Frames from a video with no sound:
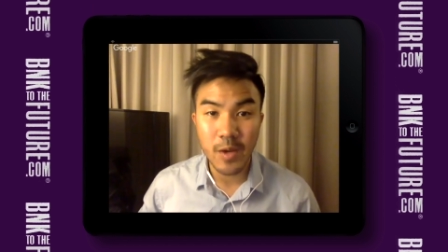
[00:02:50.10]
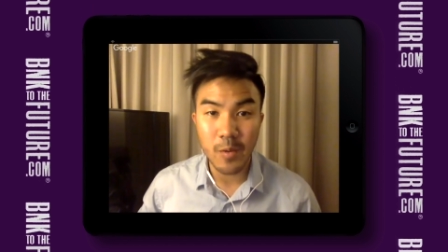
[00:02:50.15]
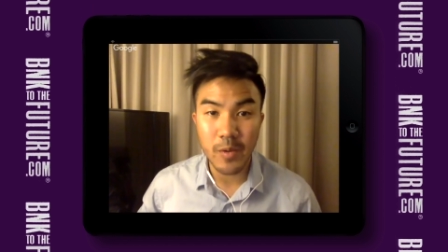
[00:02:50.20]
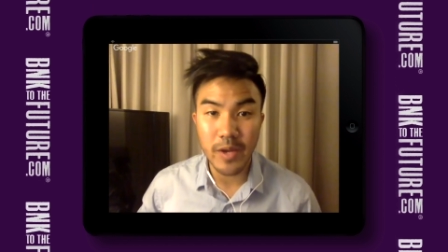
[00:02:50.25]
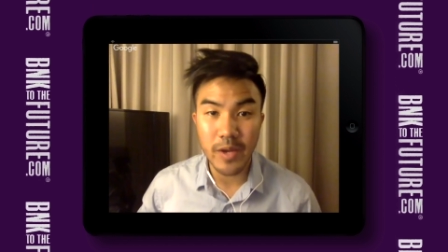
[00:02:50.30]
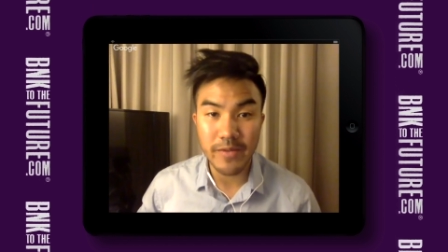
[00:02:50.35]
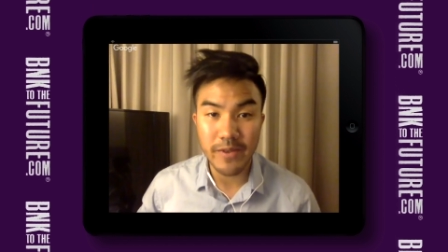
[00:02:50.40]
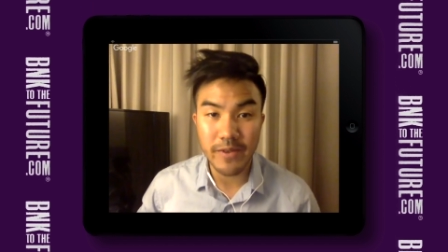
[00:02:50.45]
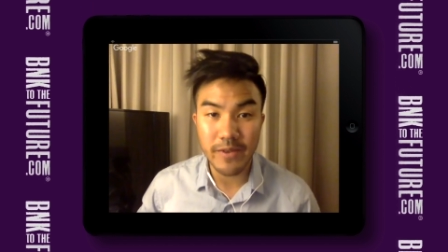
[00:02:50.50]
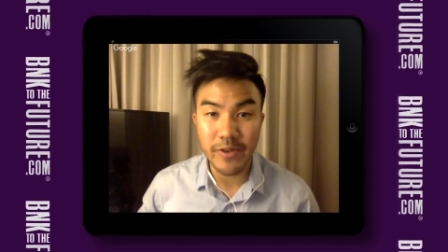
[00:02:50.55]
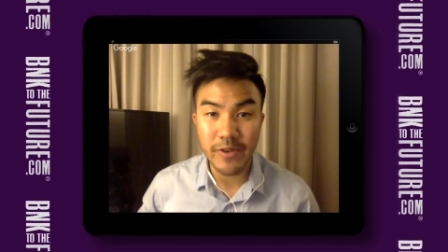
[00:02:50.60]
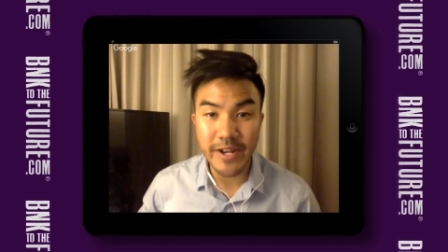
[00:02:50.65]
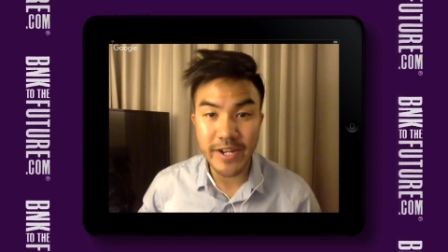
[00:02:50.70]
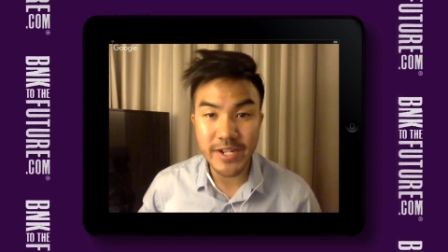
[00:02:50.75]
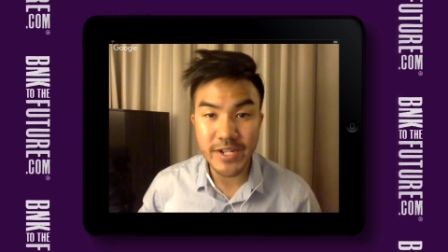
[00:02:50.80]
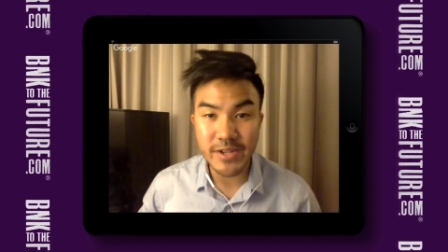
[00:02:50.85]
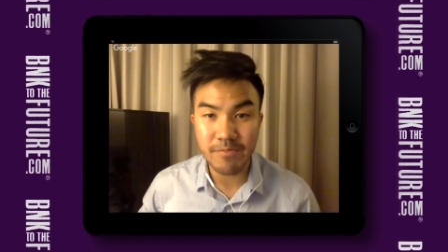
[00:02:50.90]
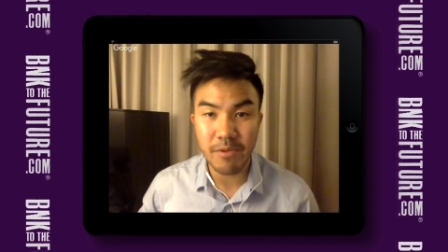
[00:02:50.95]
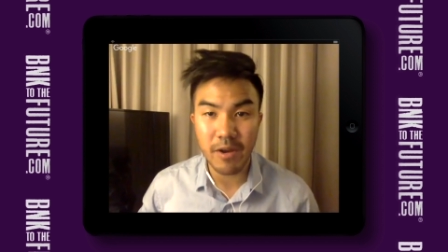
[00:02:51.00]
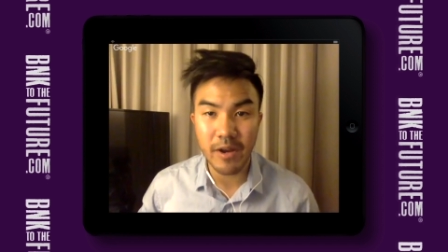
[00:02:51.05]
We have a
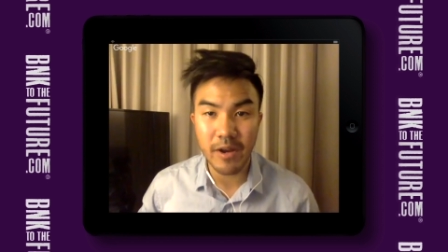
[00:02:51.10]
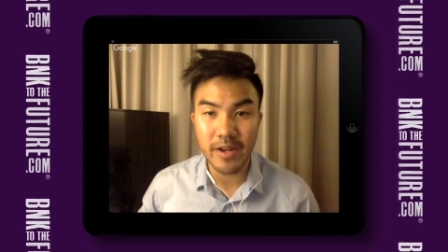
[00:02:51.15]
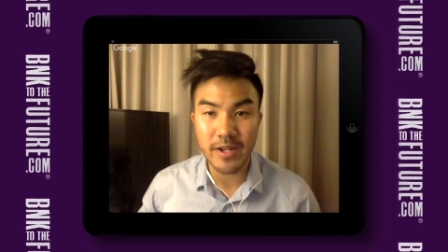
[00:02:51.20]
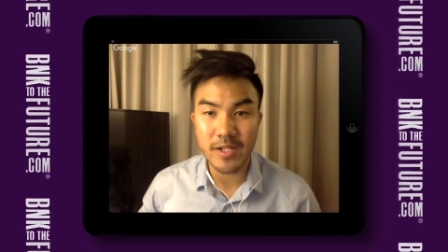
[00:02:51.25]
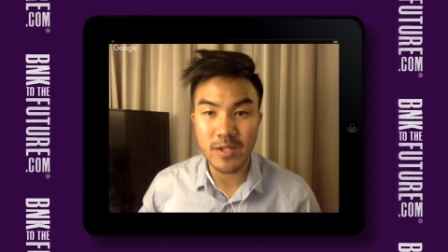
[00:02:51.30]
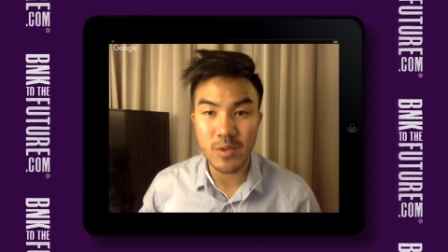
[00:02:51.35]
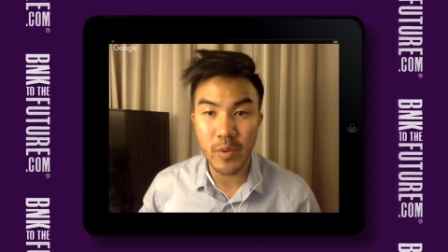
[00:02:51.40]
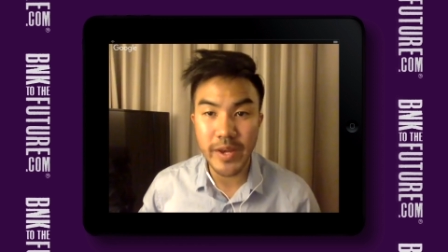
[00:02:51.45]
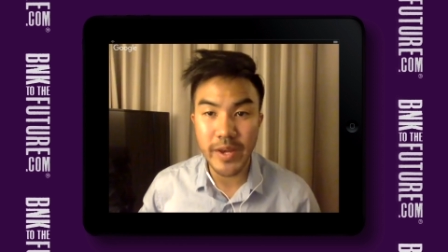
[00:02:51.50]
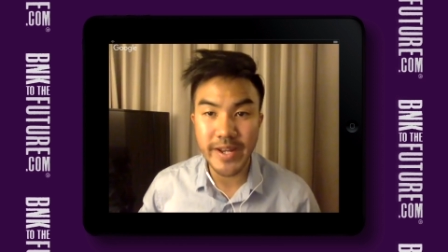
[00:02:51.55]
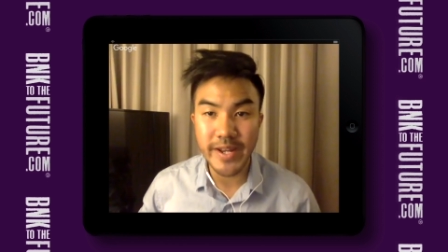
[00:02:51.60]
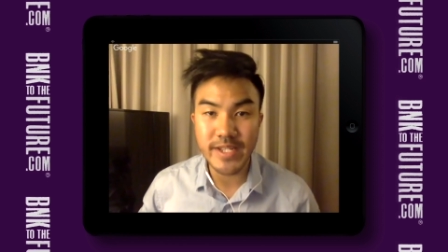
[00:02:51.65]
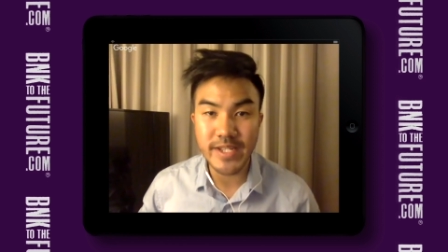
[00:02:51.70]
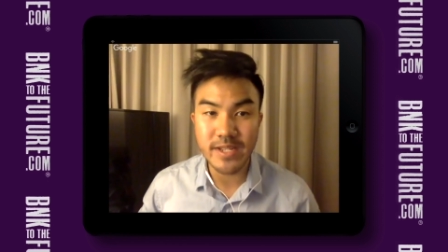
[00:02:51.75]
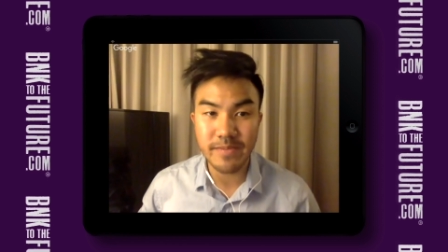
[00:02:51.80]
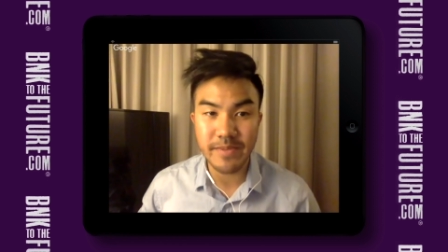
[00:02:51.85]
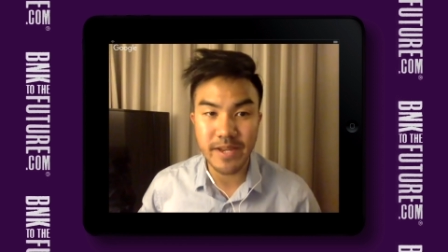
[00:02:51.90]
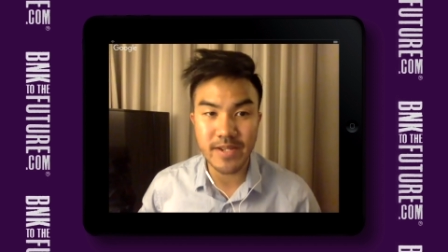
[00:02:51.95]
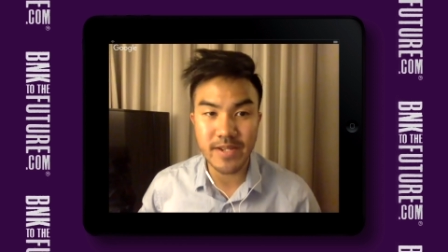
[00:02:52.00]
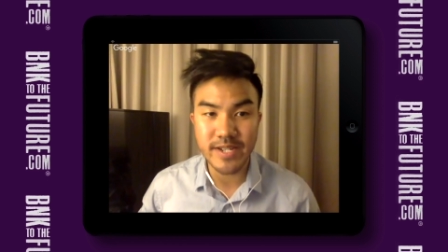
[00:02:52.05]
range of products waiting to
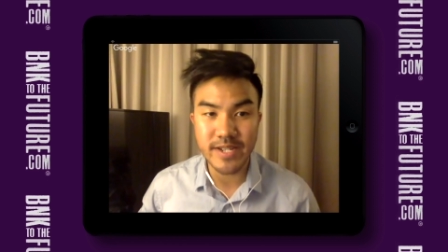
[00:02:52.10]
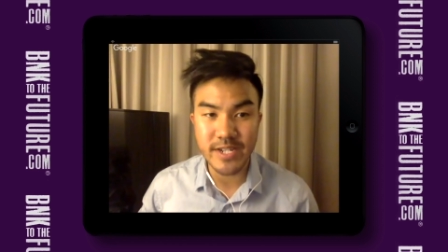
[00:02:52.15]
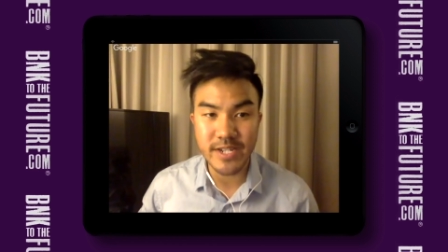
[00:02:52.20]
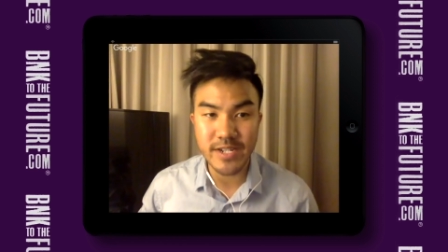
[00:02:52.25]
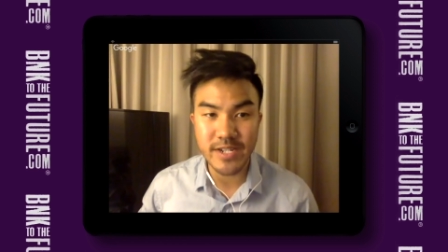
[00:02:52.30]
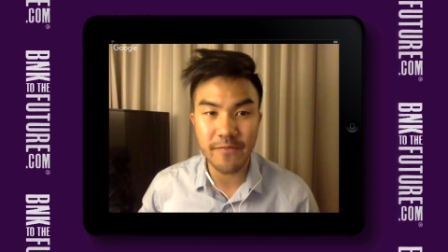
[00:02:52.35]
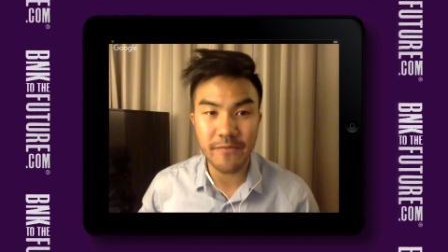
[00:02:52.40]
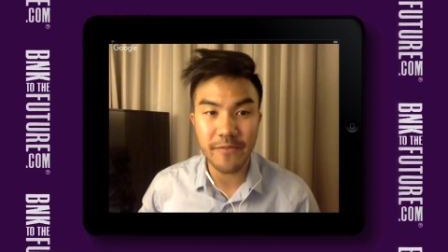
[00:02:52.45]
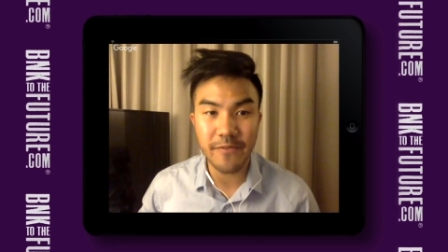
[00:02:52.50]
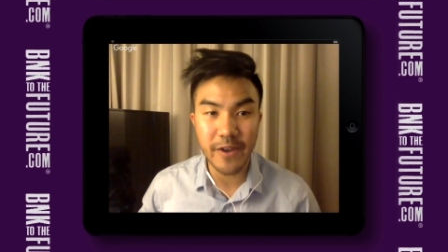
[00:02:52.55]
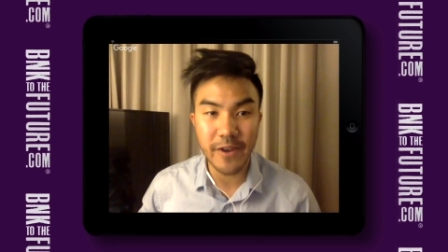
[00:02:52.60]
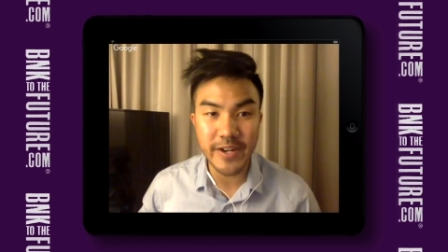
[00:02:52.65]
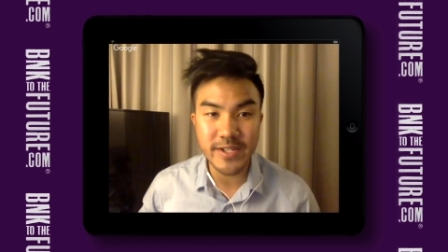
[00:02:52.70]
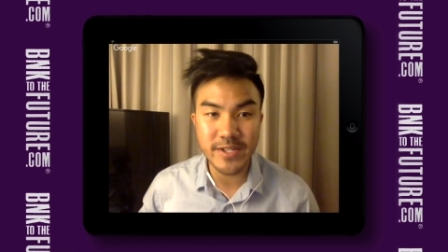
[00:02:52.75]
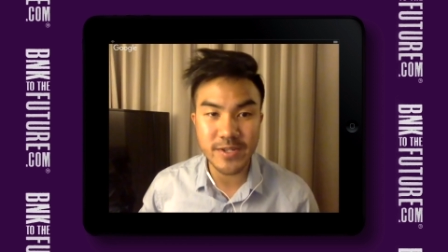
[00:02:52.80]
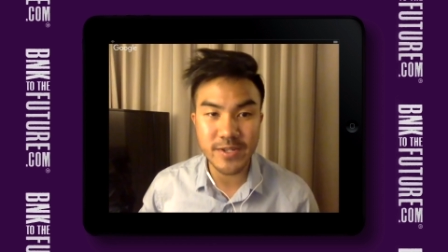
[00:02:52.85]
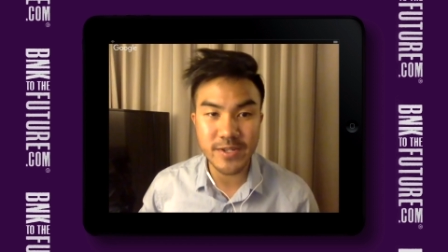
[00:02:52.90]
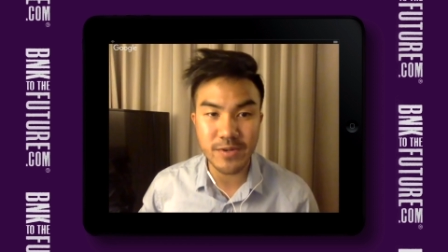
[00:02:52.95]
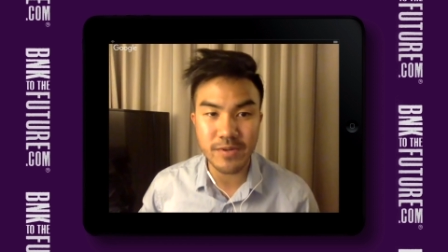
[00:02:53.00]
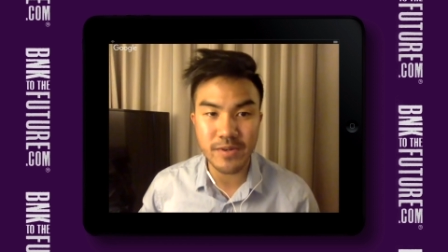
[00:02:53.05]
be unleashed very
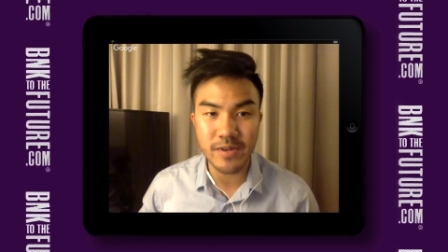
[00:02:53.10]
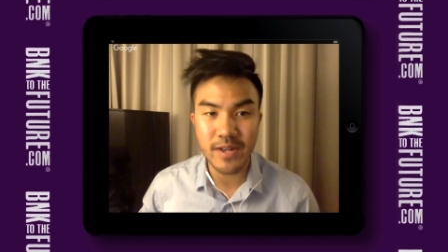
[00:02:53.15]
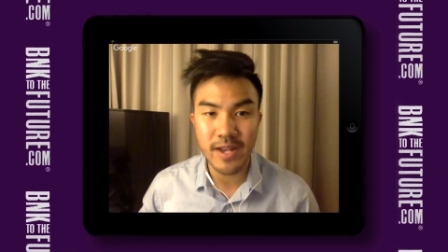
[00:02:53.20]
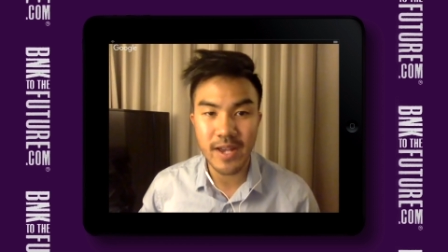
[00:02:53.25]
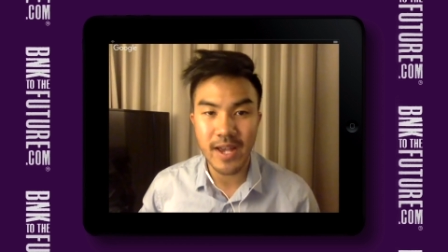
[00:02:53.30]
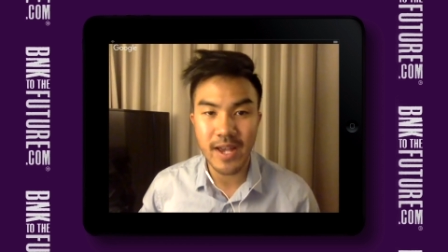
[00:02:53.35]
soon